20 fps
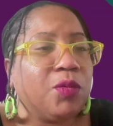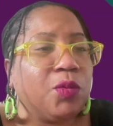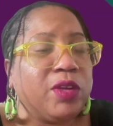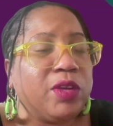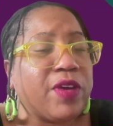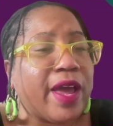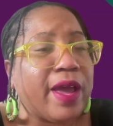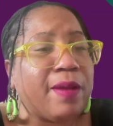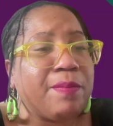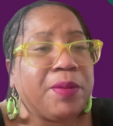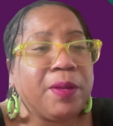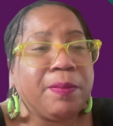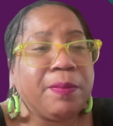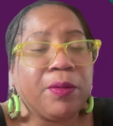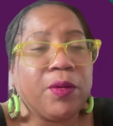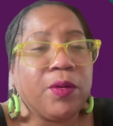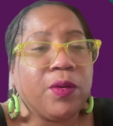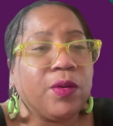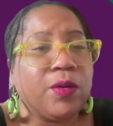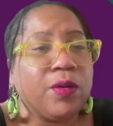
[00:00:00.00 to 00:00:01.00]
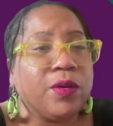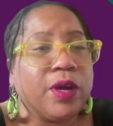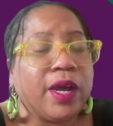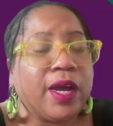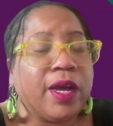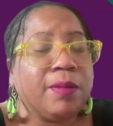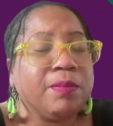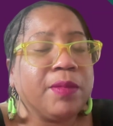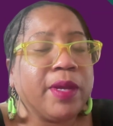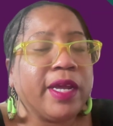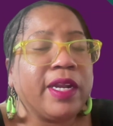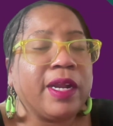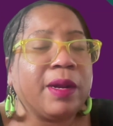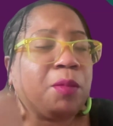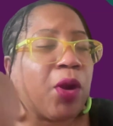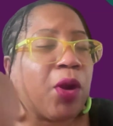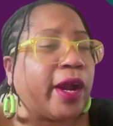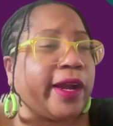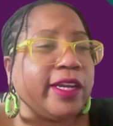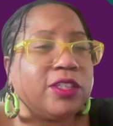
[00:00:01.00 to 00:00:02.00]
we've had people at our
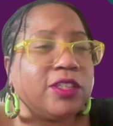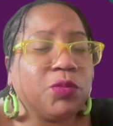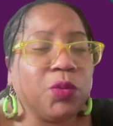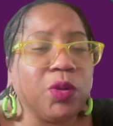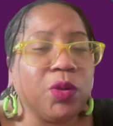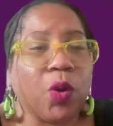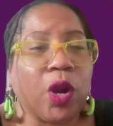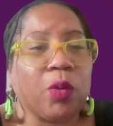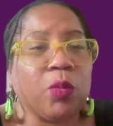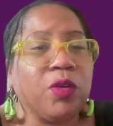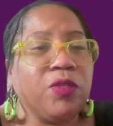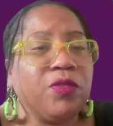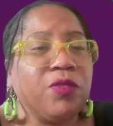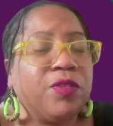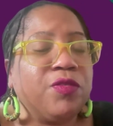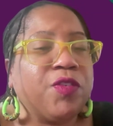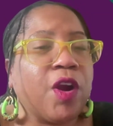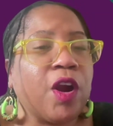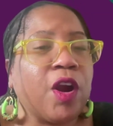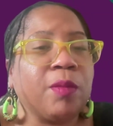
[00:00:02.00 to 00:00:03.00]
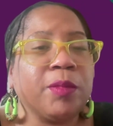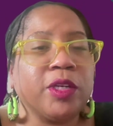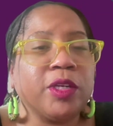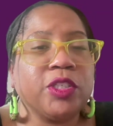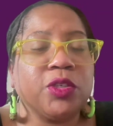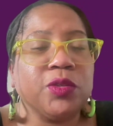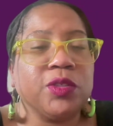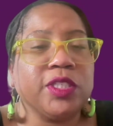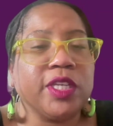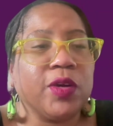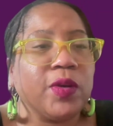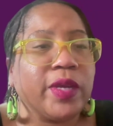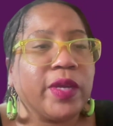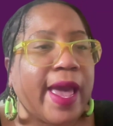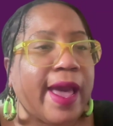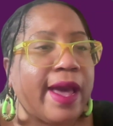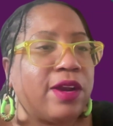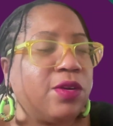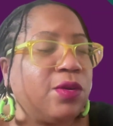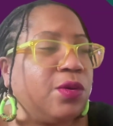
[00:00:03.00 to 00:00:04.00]
markets. We work with farmers who sell
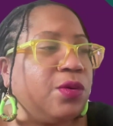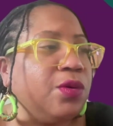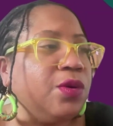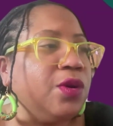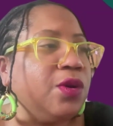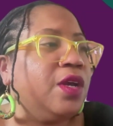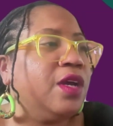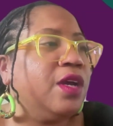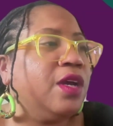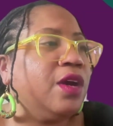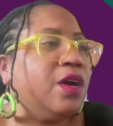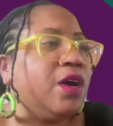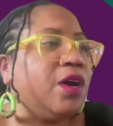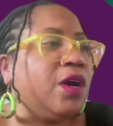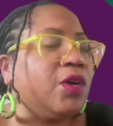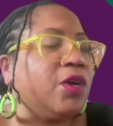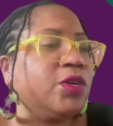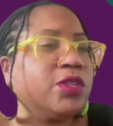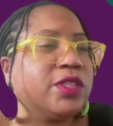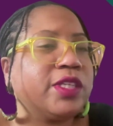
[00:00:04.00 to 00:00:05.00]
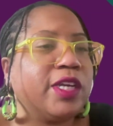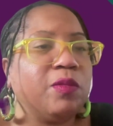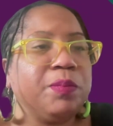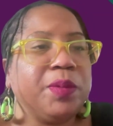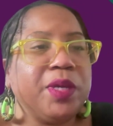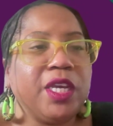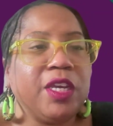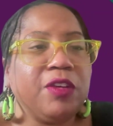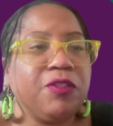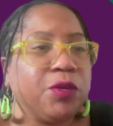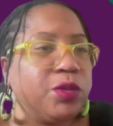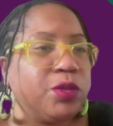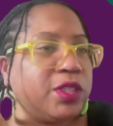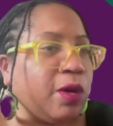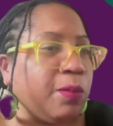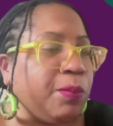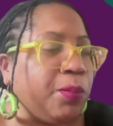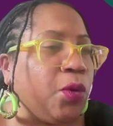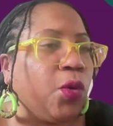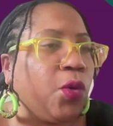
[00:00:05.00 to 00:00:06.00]
cattle, who sell beef, who
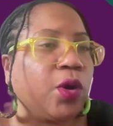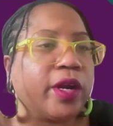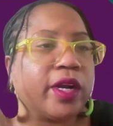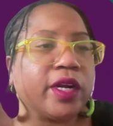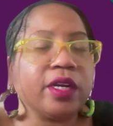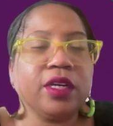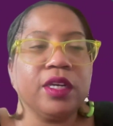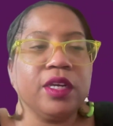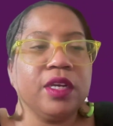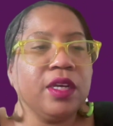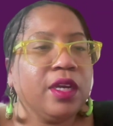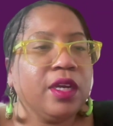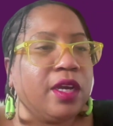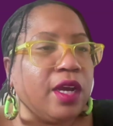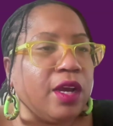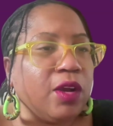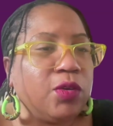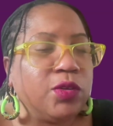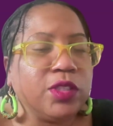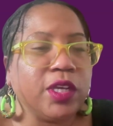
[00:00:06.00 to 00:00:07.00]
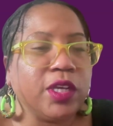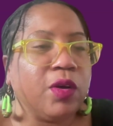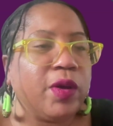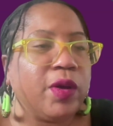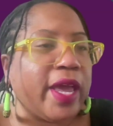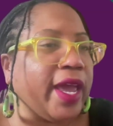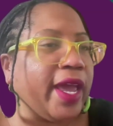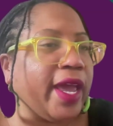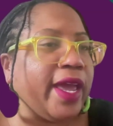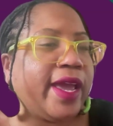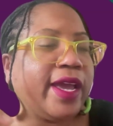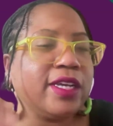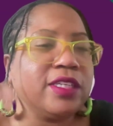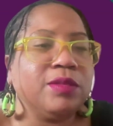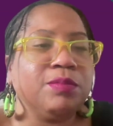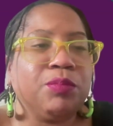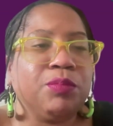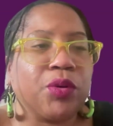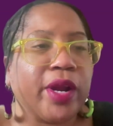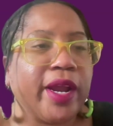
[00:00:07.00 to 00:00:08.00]
sell pork, who sell
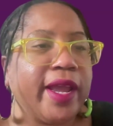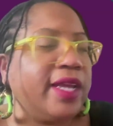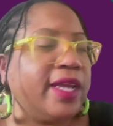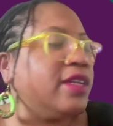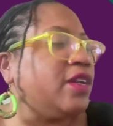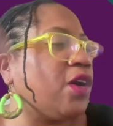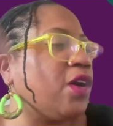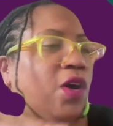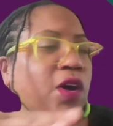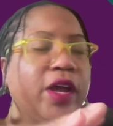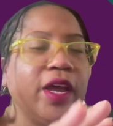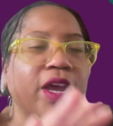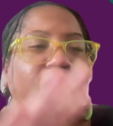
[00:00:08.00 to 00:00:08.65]
eggs, bread,